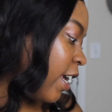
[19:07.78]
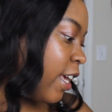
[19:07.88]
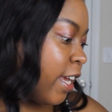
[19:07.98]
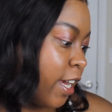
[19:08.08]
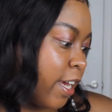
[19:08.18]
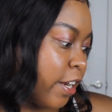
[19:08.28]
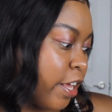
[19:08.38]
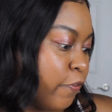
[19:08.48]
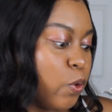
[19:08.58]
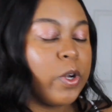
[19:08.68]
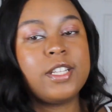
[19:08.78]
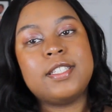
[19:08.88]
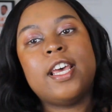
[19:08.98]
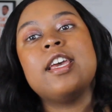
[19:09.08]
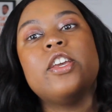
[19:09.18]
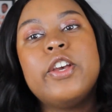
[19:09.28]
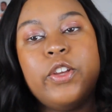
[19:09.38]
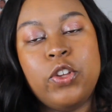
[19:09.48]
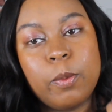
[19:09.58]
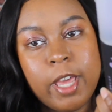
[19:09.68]
And if you want to set
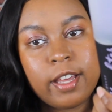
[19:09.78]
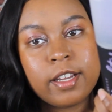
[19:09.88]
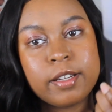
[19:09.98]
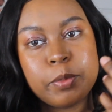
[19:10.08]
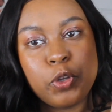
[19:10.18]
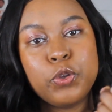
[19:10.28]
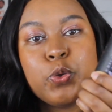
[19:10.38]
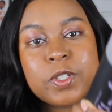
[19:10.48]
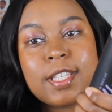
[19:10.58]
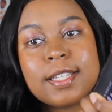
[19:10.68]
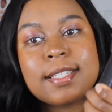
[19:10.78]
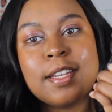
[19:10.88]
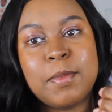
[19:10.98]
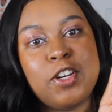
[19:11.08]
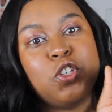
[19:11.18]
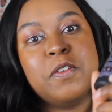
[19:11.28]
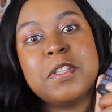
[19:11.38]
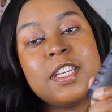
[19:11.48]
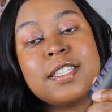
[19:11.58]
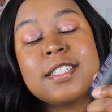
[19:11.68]
your makeup, you use this to make sure
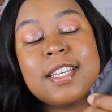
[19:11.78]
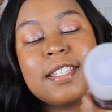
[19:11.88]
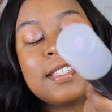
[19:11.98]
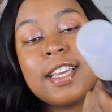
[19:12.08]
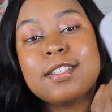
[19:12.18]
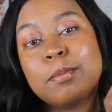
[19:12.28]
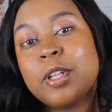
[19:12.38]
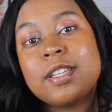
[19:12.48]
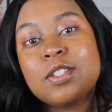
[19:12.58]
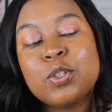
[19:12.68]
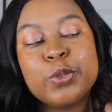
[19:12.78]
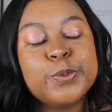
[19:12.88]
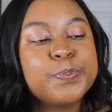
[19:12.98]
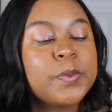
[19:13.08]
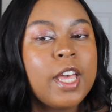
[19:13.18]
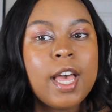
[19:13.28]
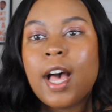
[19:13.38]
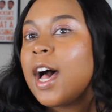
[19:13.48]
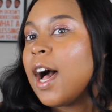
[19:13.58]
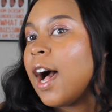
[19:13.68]
everything stays in place too.
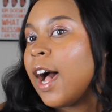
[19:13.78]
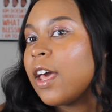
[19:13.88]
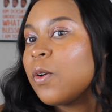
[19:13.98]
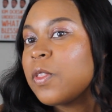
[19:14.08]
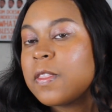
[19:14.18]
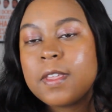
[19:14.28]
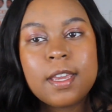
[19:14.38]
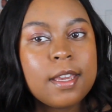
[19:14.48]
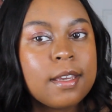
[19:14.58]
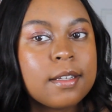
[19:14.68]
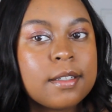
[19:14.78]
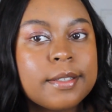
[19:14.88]
I don't think,